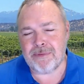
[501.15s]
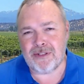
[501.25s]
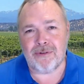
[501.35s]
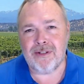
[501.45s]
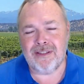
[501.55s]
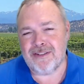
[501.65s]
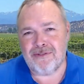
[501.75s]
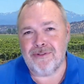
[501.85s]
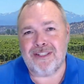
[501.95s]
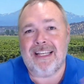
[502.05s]
So the
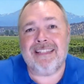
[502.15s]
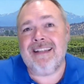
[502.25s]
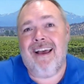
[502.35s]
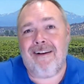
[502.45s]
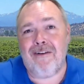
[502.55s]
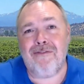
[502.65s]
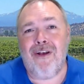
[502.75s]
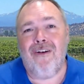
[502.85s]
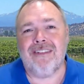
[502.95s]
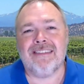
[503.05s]
school's saying it's not our
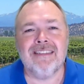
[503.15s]
fault.